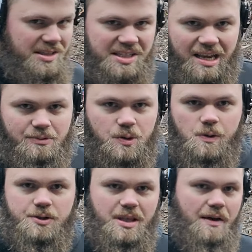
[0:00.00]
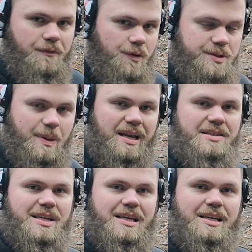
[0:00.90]
it the same torture that first
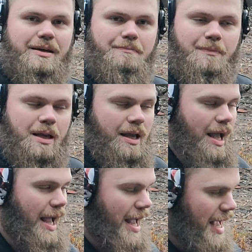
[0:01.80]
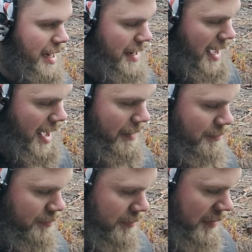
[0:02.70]
magazine did, and
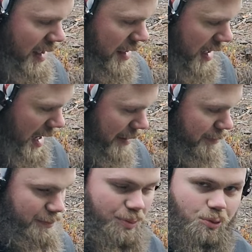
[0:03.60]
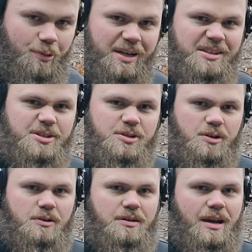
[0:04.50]
I'm pretty
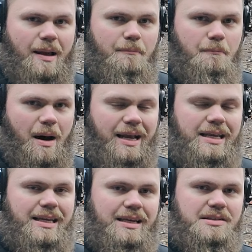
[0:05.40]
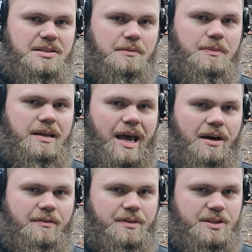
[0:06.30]
certain I might get something out of